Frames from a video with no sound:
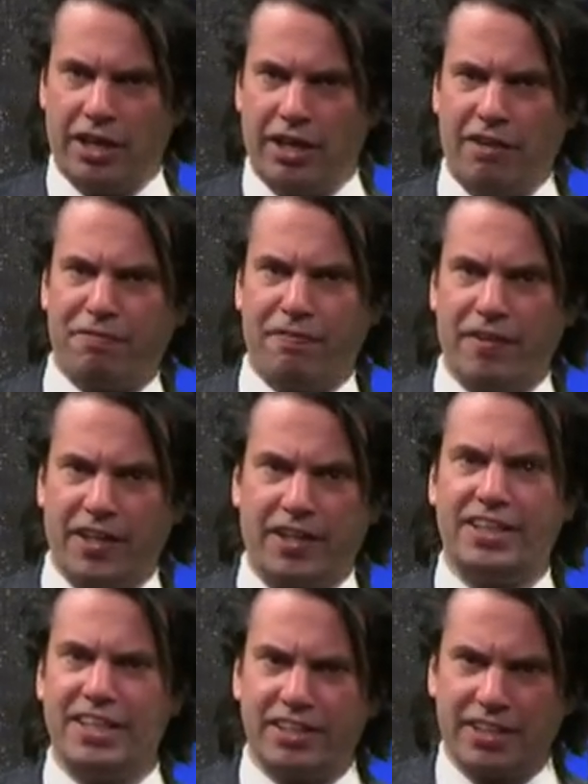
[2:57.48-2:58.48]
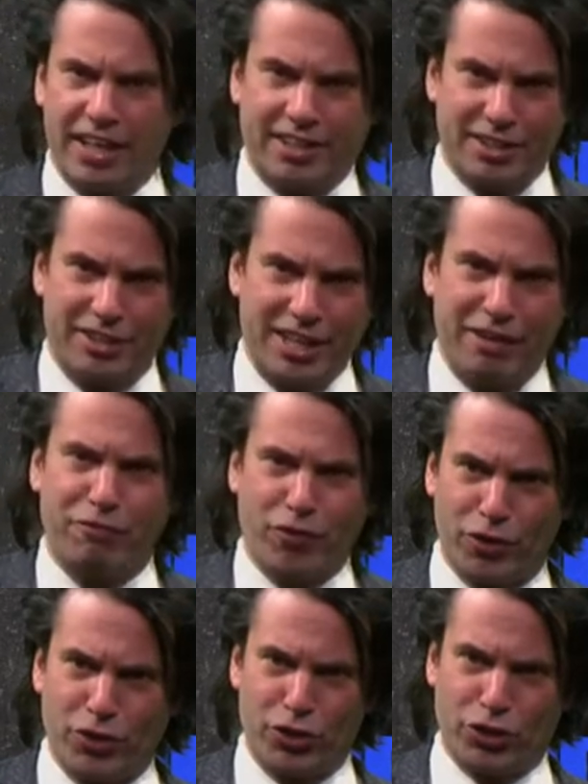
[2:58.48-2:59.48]
If it, did, it
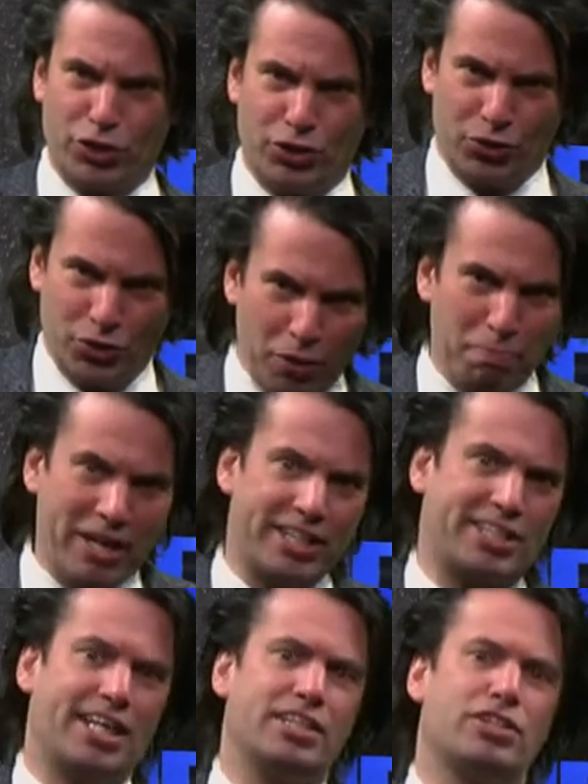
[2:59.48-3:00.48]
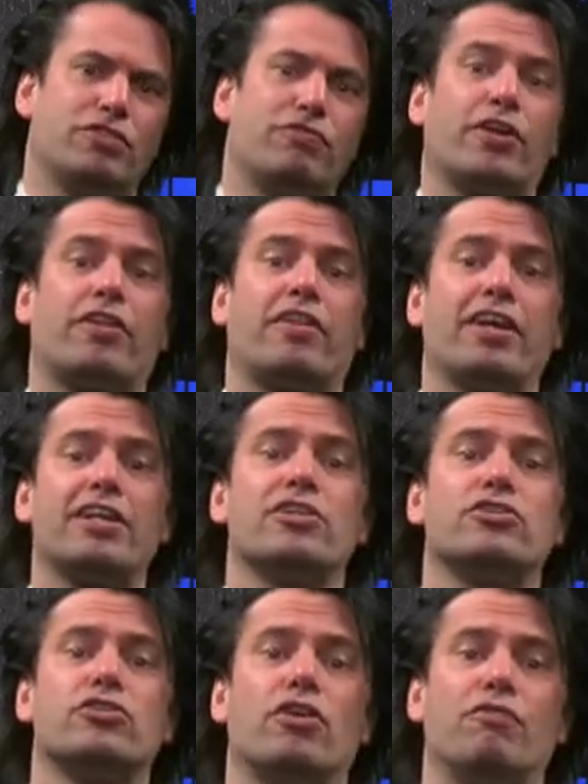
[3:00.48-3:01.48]
therefore does not make sense for the
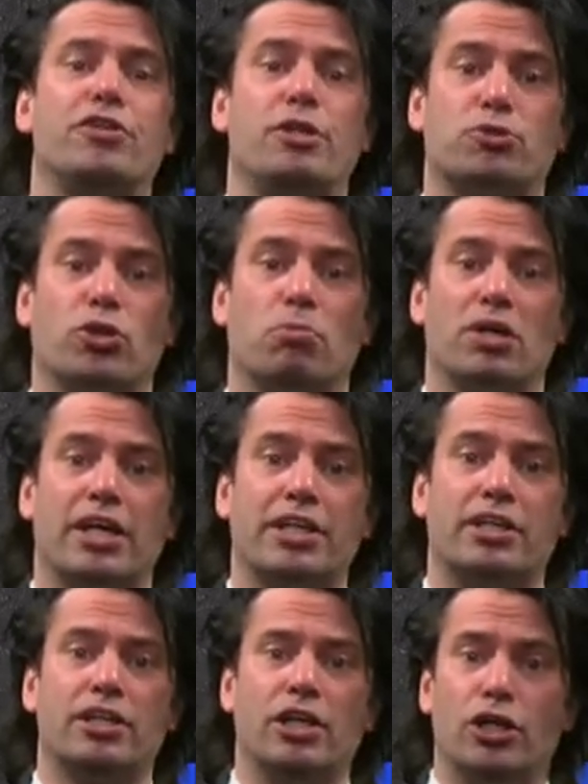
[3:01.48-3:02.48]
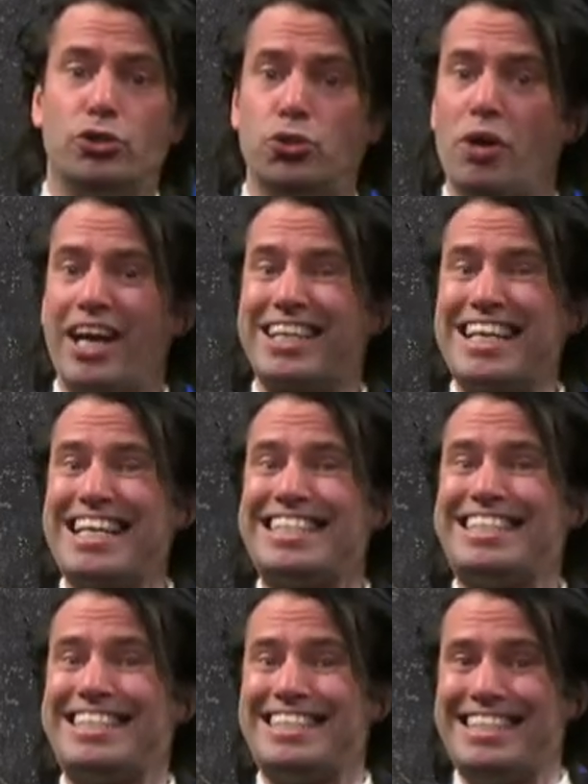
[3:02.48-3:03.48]
thickness of the absorber layer to
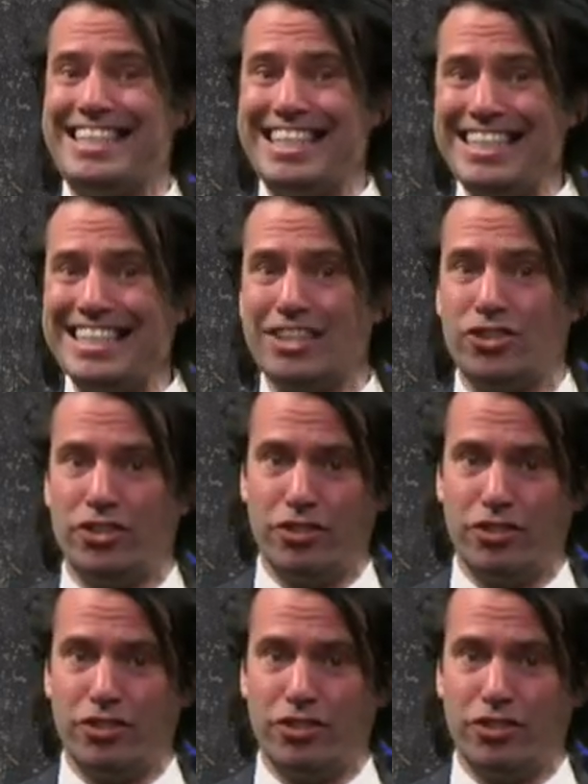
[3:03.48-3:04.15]
exceed the